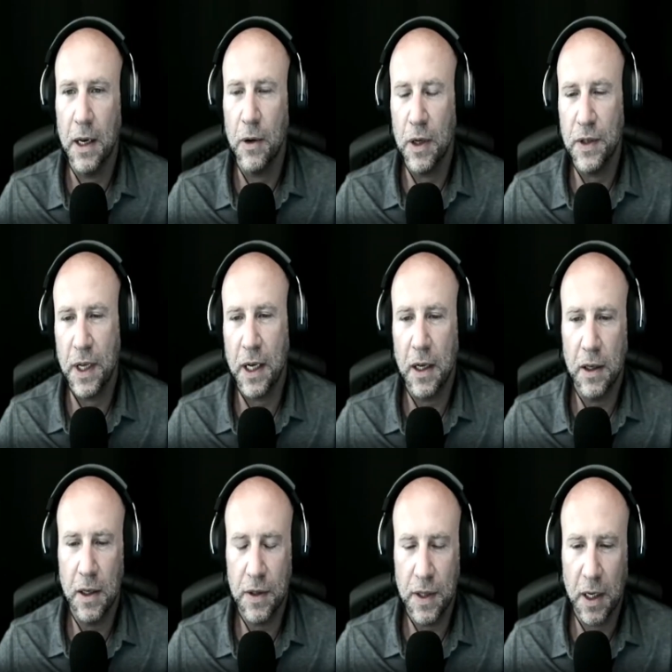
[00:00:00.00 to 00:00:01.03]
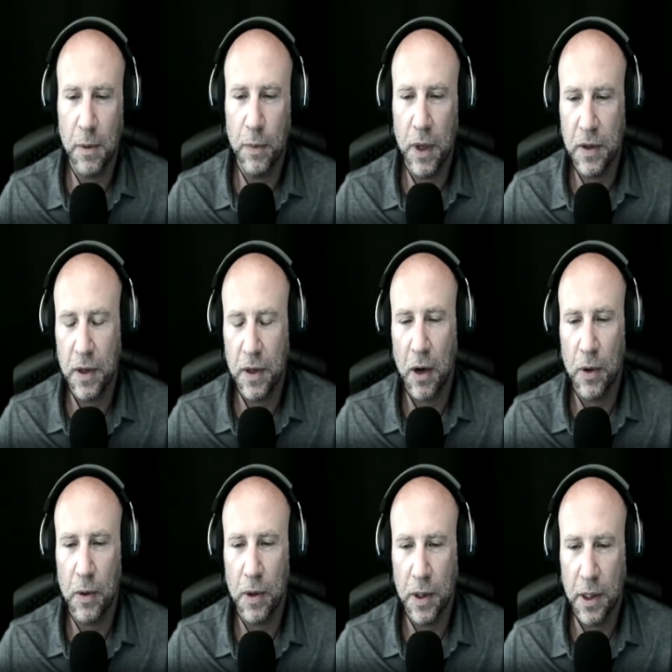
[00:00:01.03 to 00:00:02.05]
the second piece of
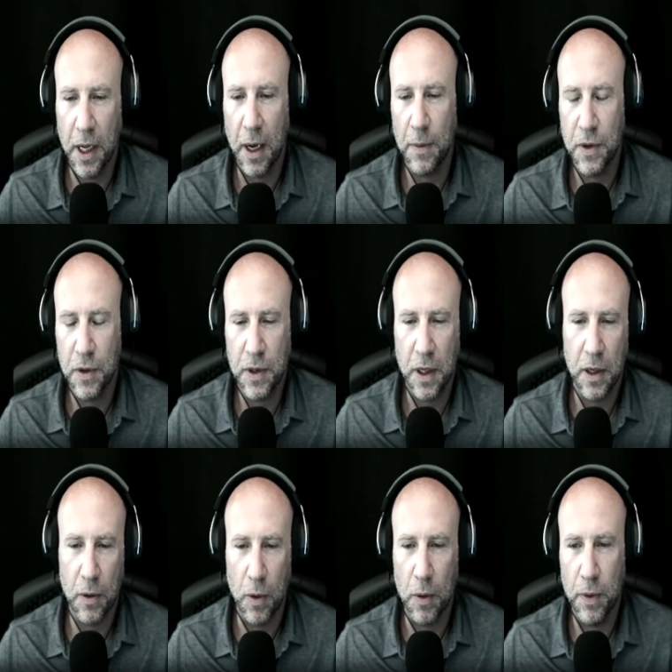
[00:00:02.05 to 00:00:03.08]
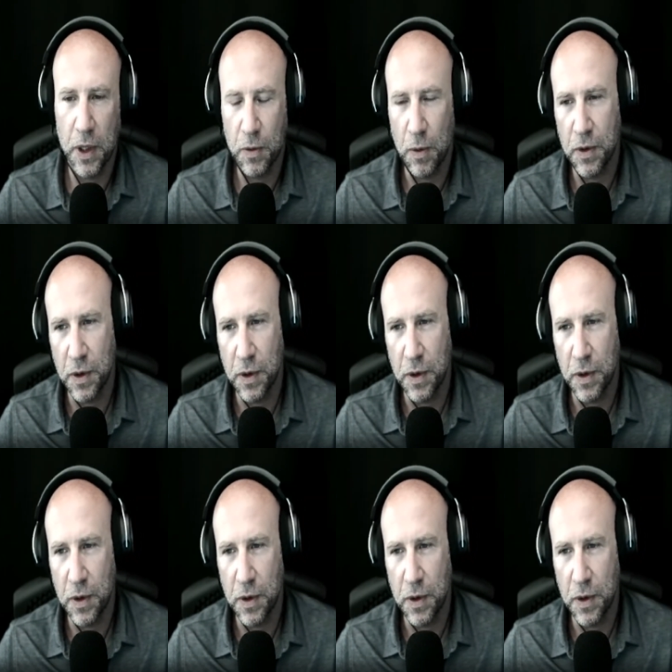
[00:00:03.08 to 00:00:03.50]
how it adapts, you said in one piece was the